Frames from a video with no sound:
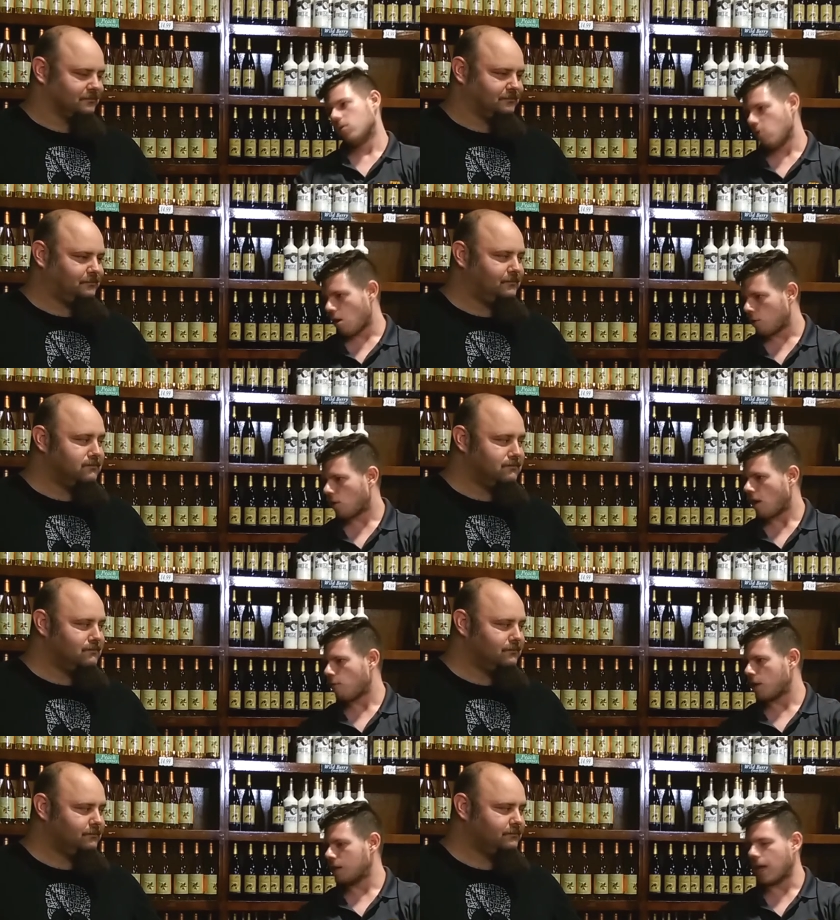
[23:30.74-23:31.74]
Speaker 1: Well, we don't
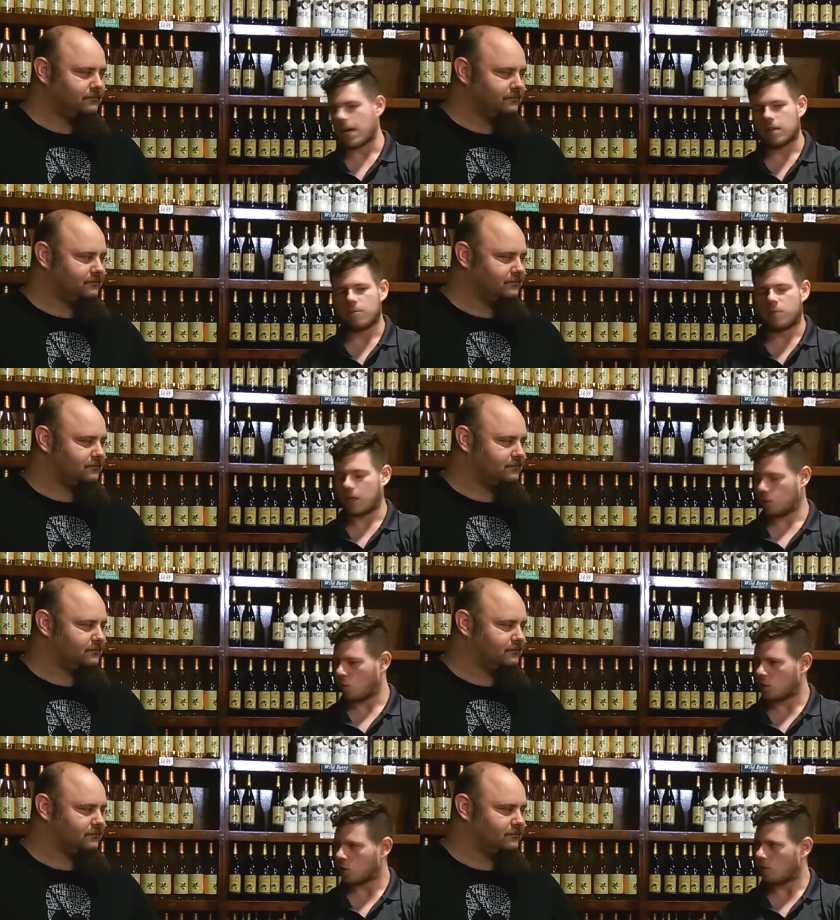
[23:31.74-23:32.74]
have Bud Light because we
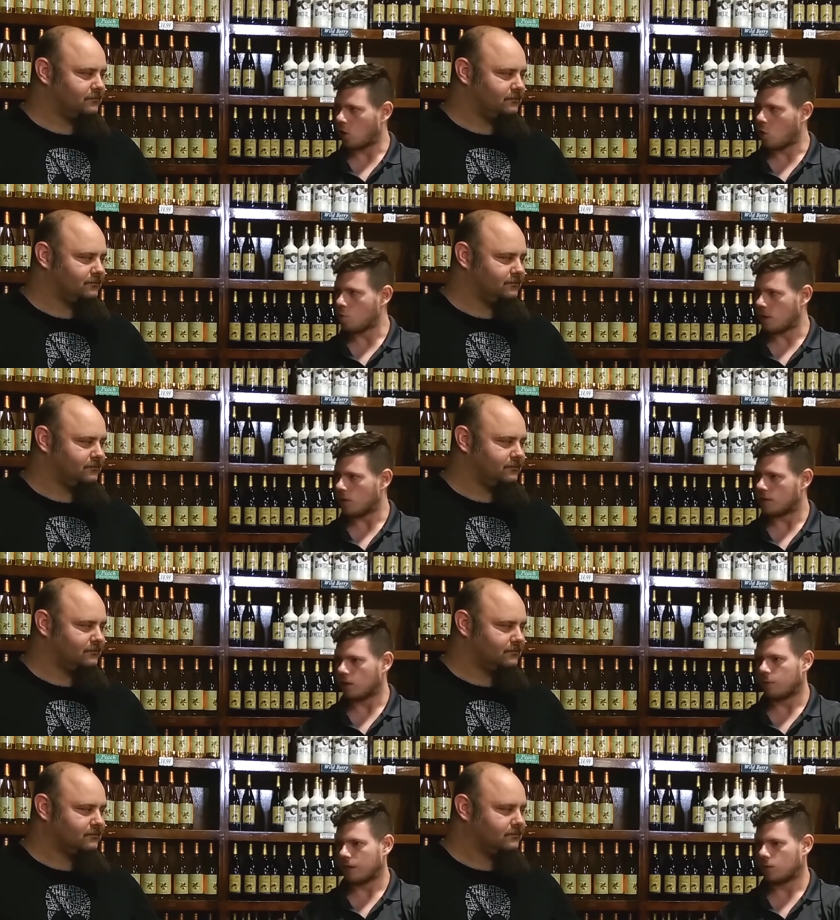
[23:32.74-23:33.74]
only serve our own beers
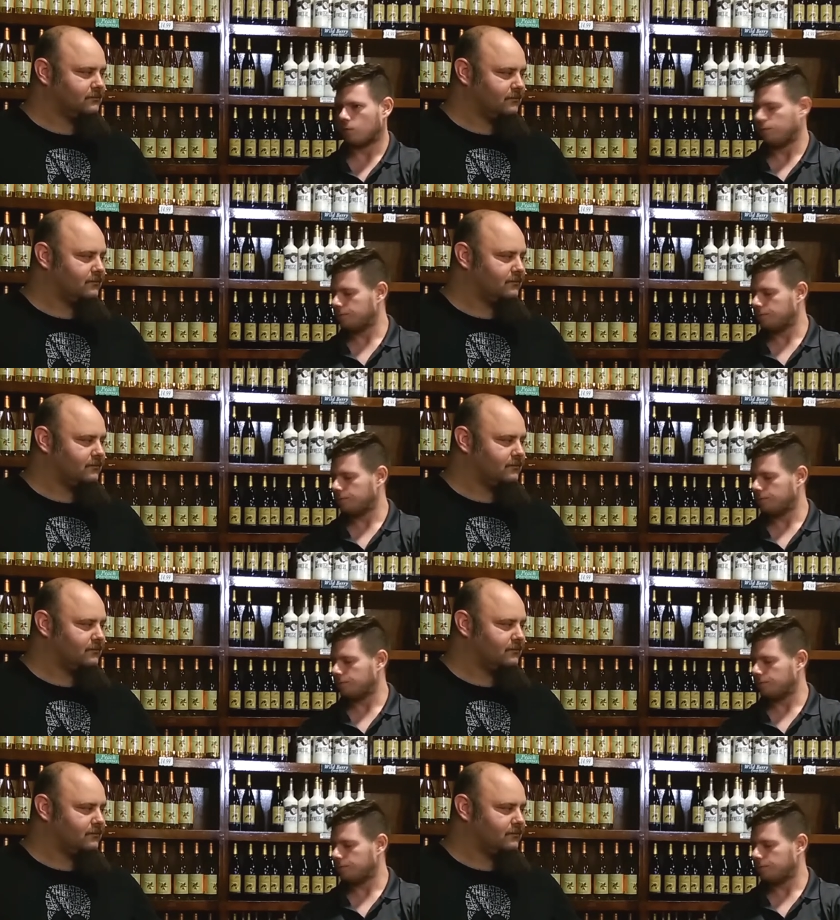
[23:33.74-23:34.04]
here because